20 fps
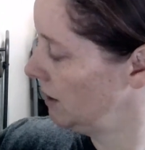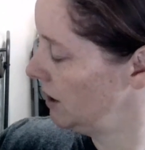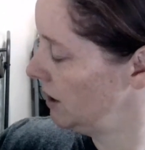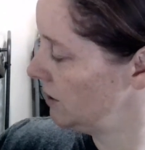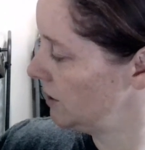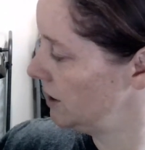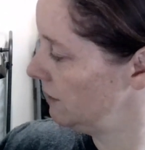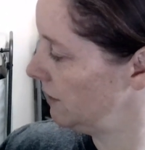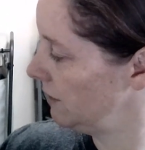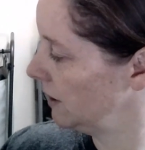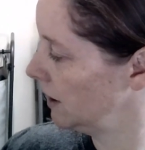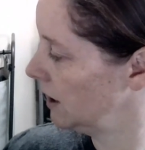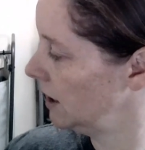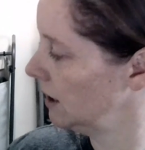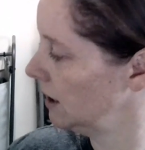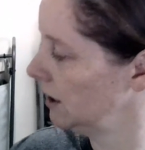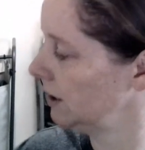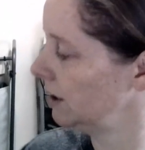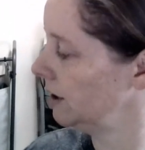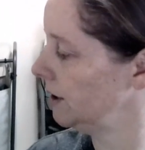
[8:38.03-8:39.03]
these are different
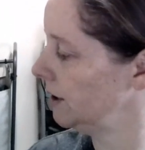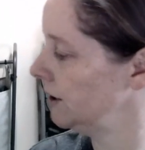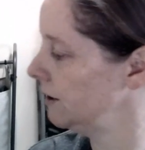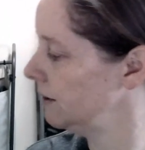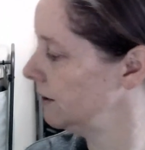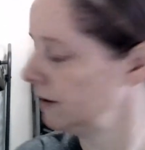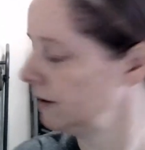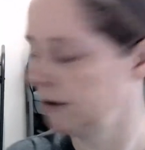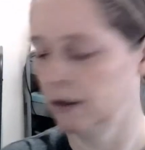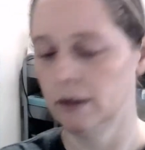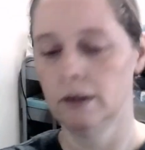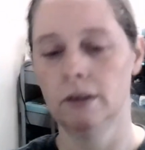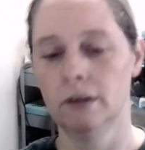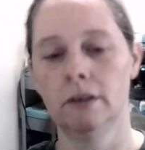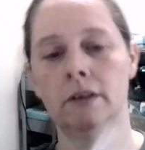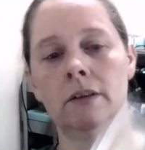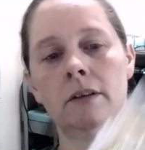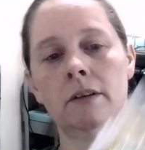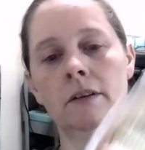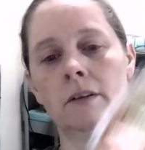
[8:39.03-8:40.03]
colored,
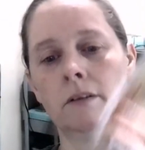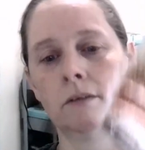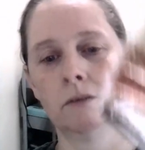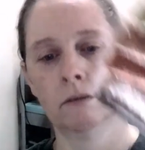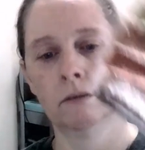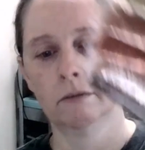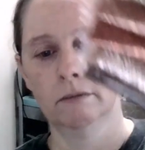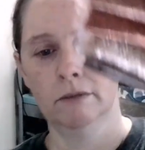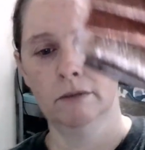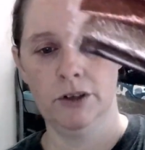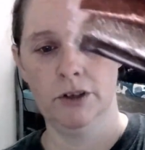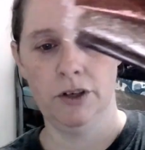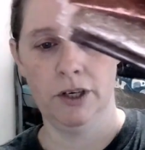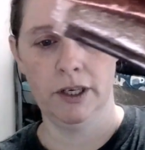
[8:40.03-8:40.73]
as you